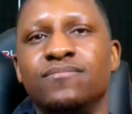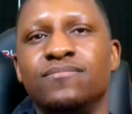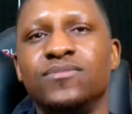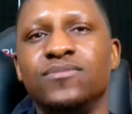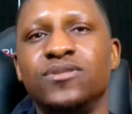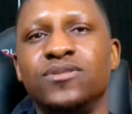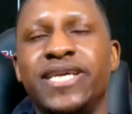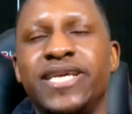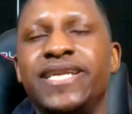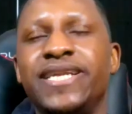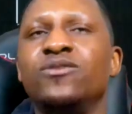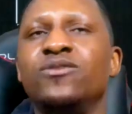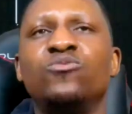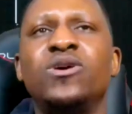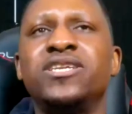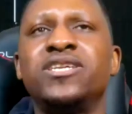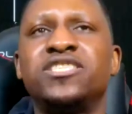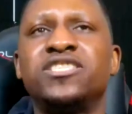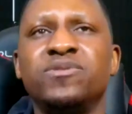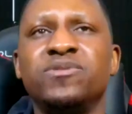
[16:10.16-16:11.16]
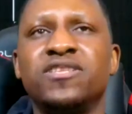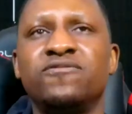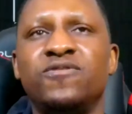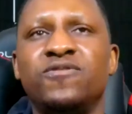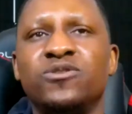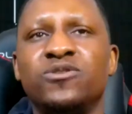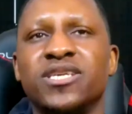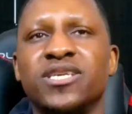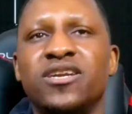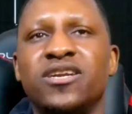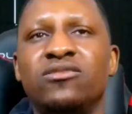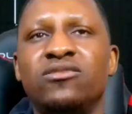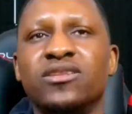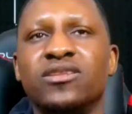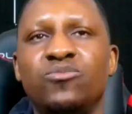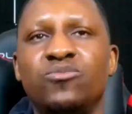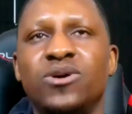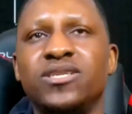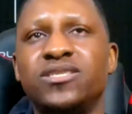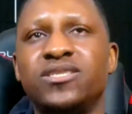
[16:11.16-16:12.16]
they didn't want to split the votes at all. They
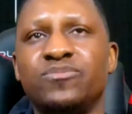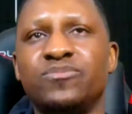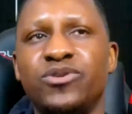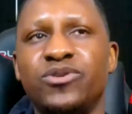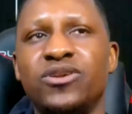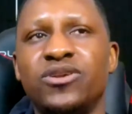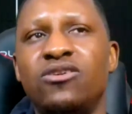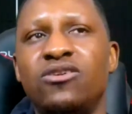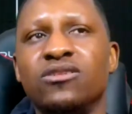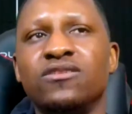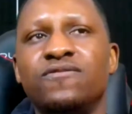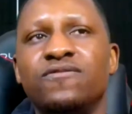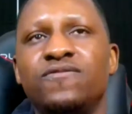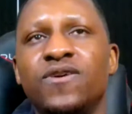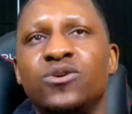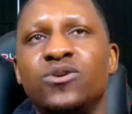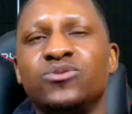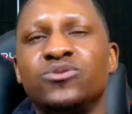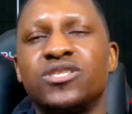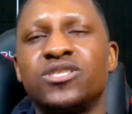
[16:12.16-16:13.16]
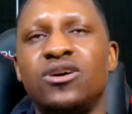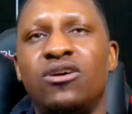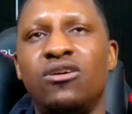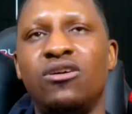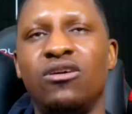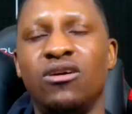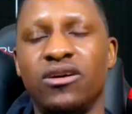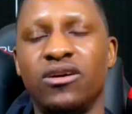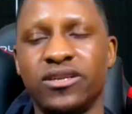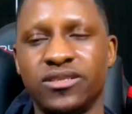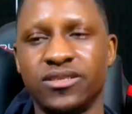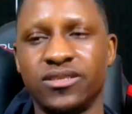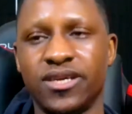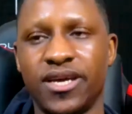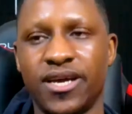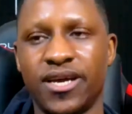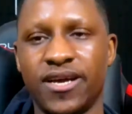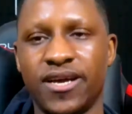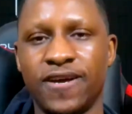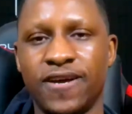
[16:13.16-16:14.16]
wanted to put all the votes
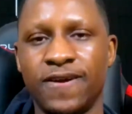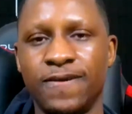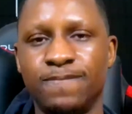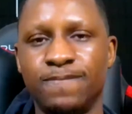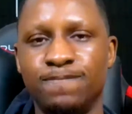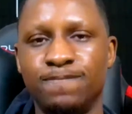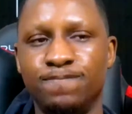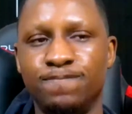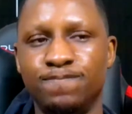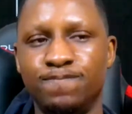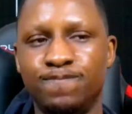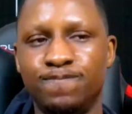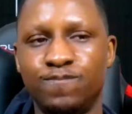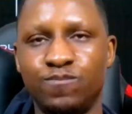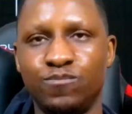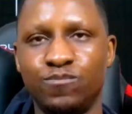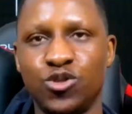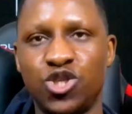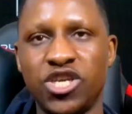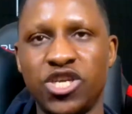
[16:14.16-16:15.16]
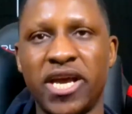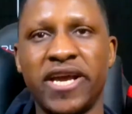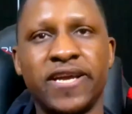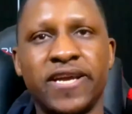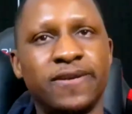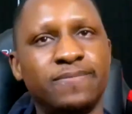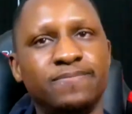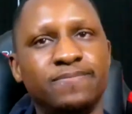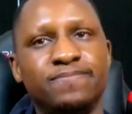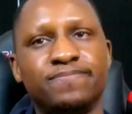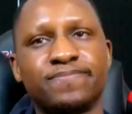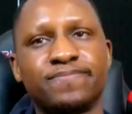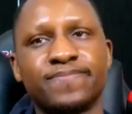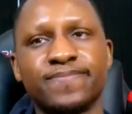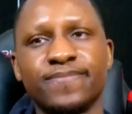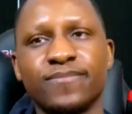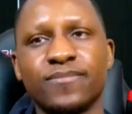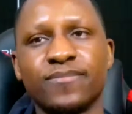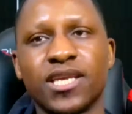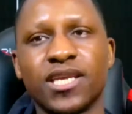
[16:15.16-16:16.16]
on Shay
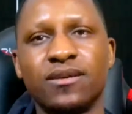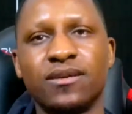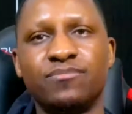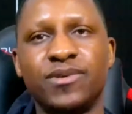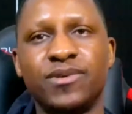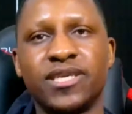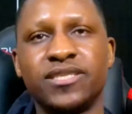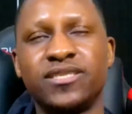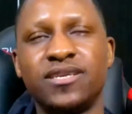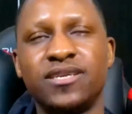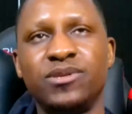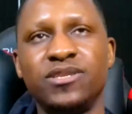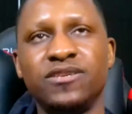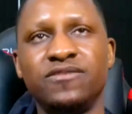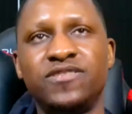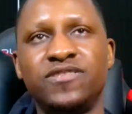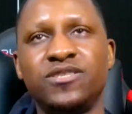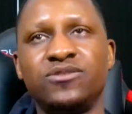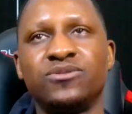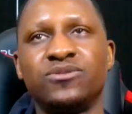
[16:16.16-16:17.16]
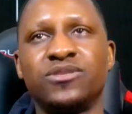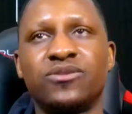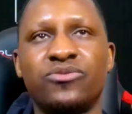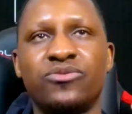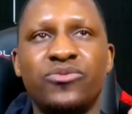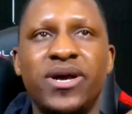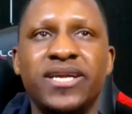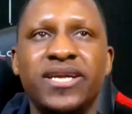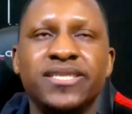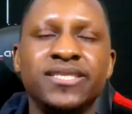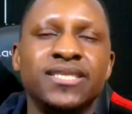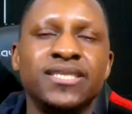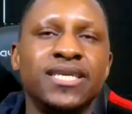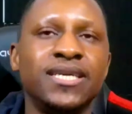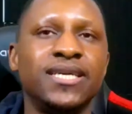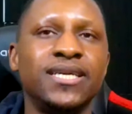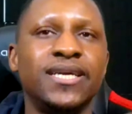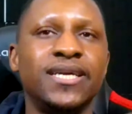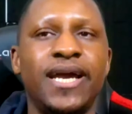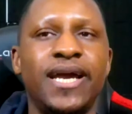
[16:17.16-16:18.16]
because they believed she was a threat,
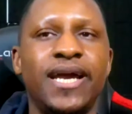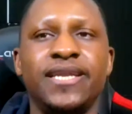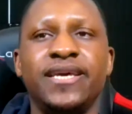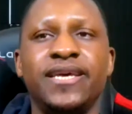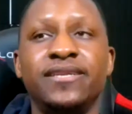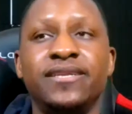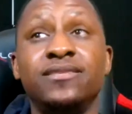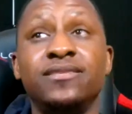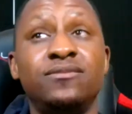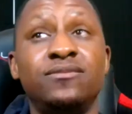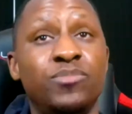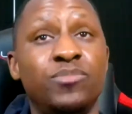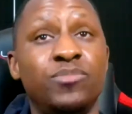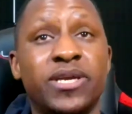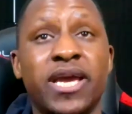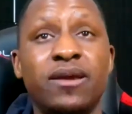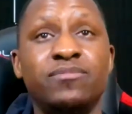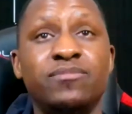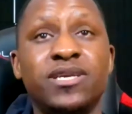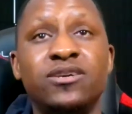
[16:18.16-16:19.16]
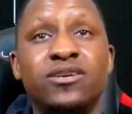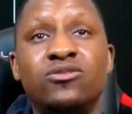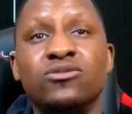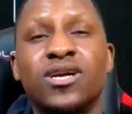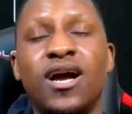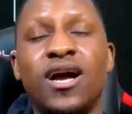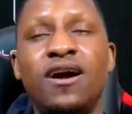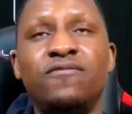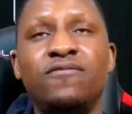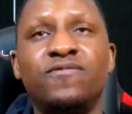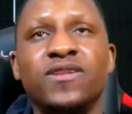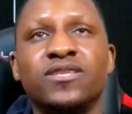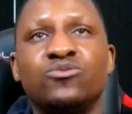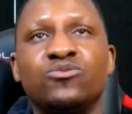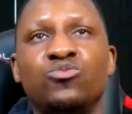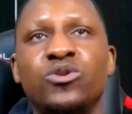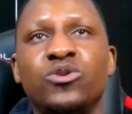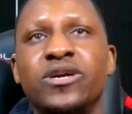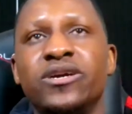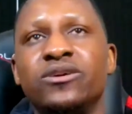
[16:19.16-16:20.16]
and then became the whole conflict
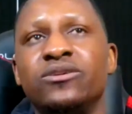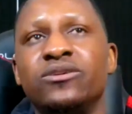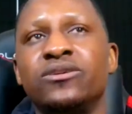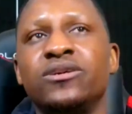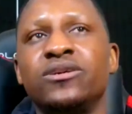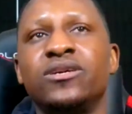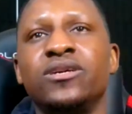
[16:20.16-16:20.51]
where